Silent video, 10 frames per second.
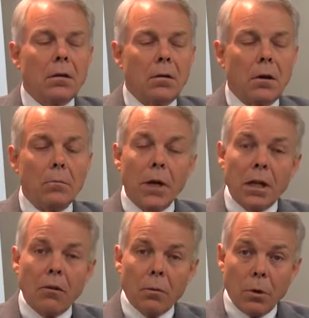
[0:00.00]
uh,
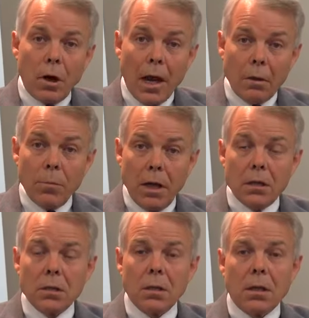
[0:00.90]
many of them are
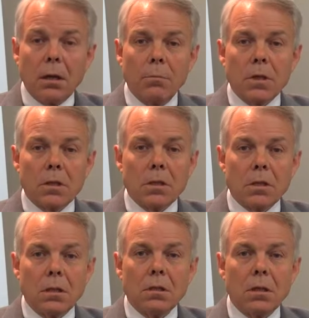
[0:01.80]
ag-based type
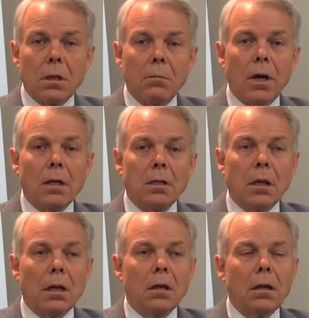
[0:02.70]
businesses, but
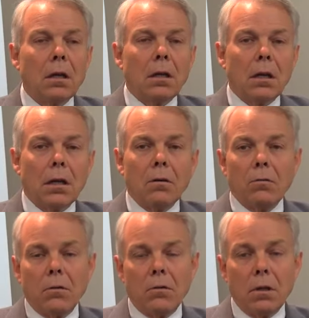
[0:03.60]
uh, uh,
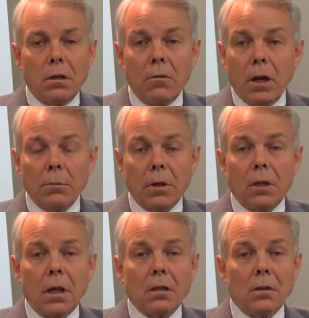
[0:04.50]
the development
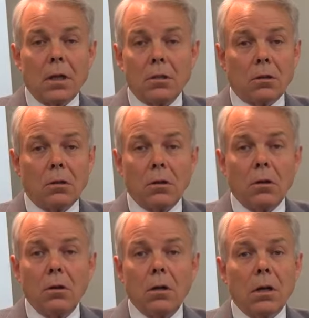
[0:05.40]
that's that's
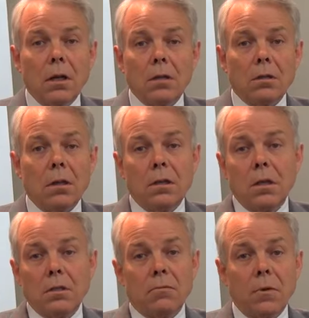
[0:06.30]
occurred is
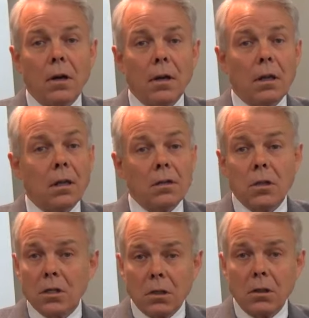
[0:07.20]
is fairly
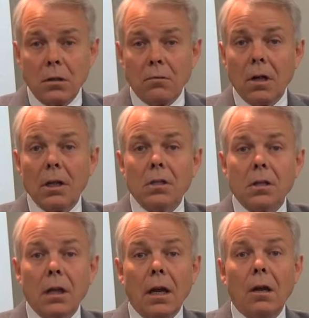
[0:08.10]
consistent in
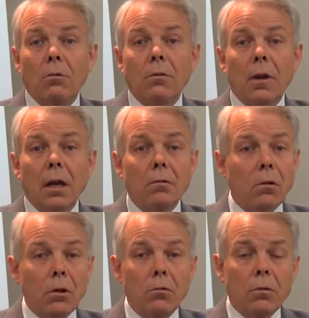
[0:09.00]
relation to how we've had
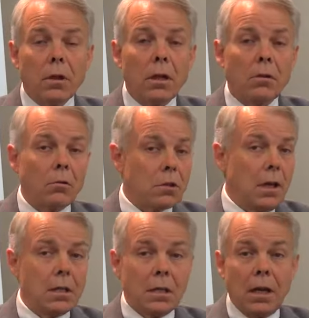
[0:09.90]
growth, and of course
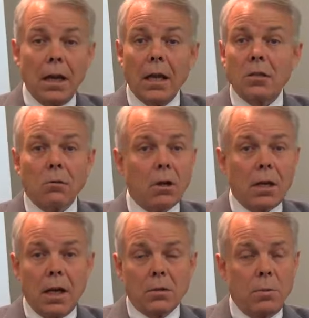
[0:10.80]
that's that adds to our
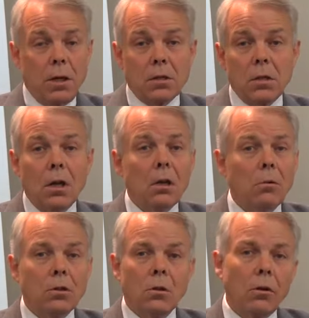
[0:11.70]
tax base,
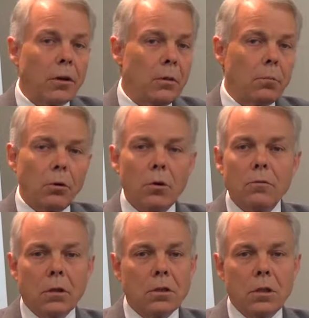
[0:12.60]
which only
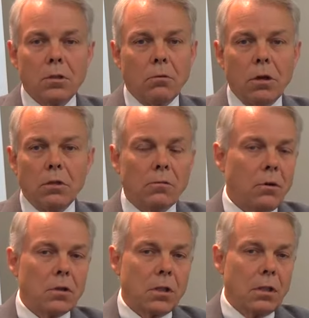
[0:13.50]
improves our situation
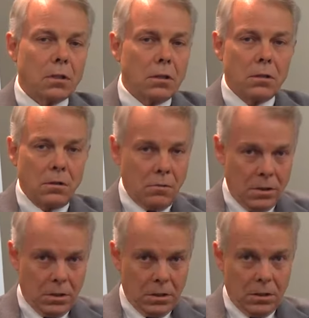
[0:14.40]
for our citizens in
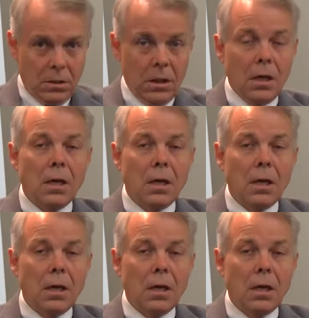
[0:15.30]
relation to the,